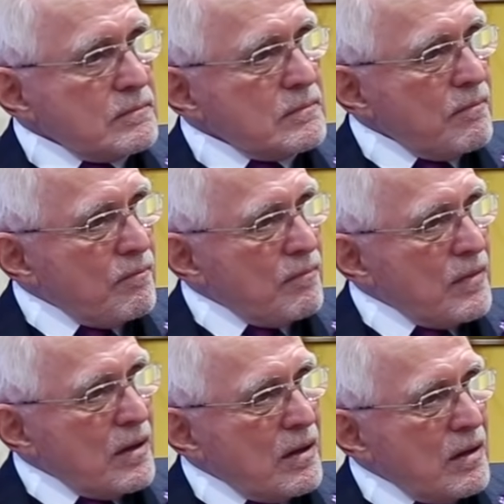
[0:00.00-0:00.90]
I
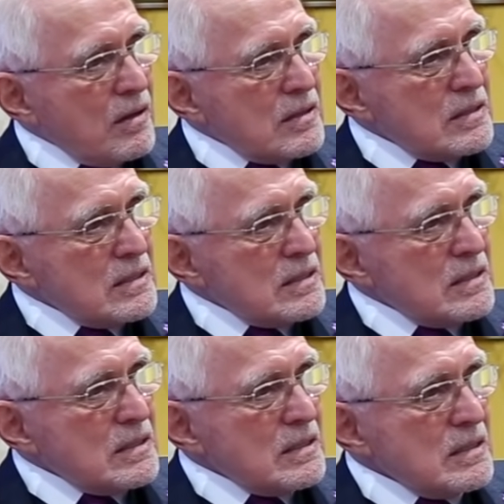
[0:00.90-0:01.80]
uh, was very
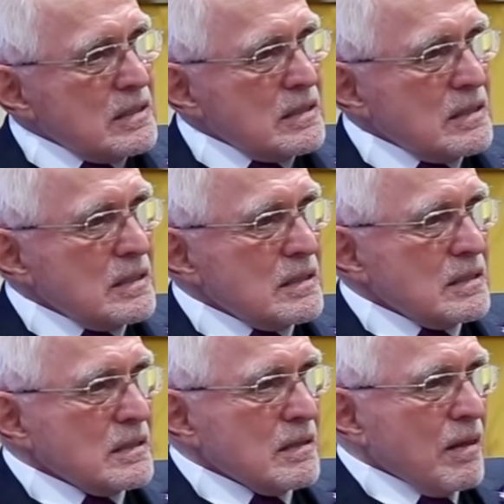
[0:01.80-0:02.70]
impressed by uh,
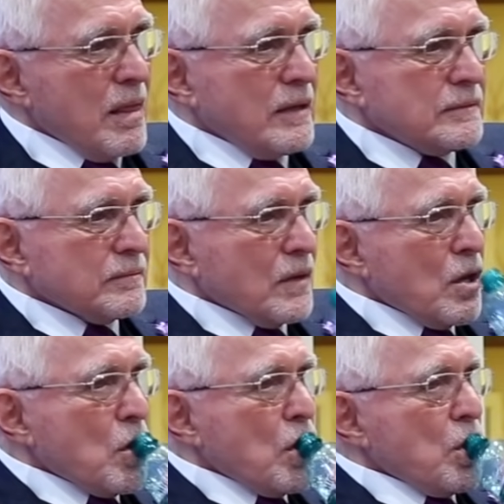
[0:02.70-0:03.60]
Jessica
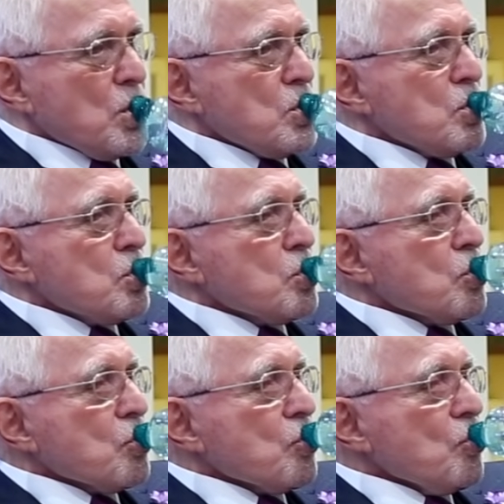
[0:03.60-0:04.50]
because she said
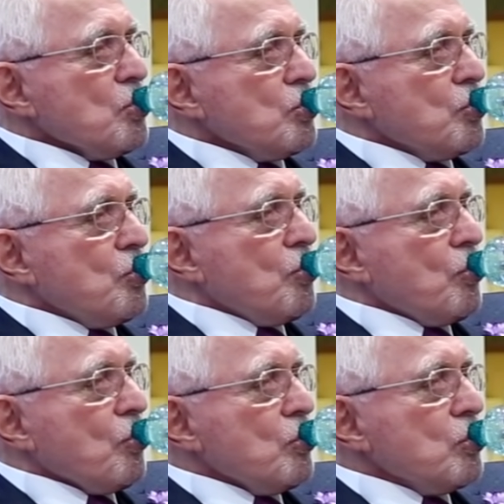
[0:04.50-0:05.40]
before I left the
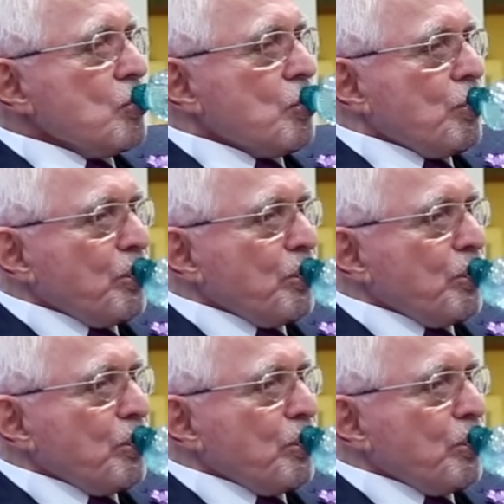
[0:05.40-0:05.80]
castle,